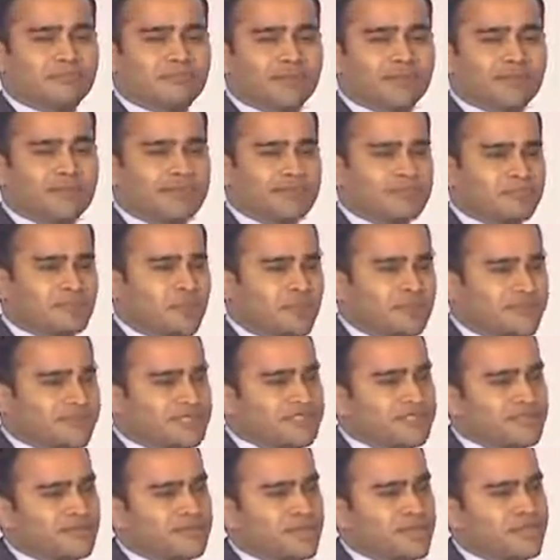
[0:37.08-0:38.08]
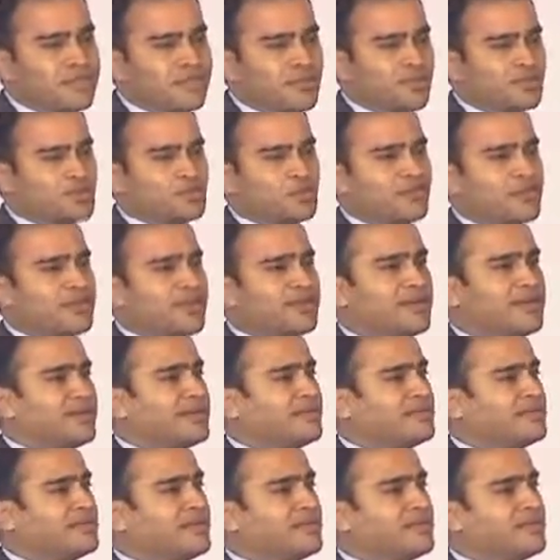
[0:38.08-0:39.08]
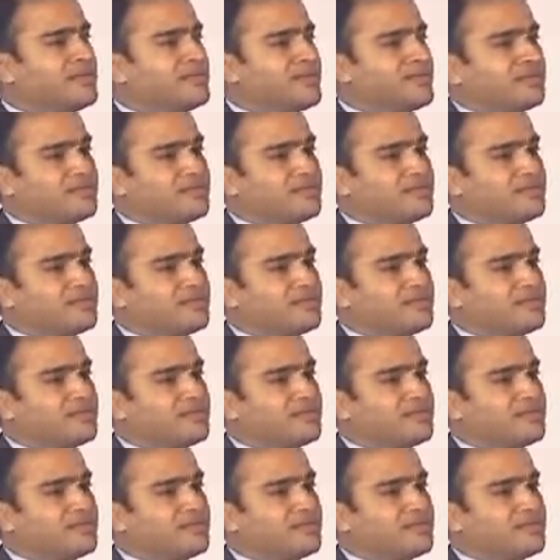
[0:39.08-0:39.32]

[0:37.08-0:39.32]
it's always remained close to my heart, and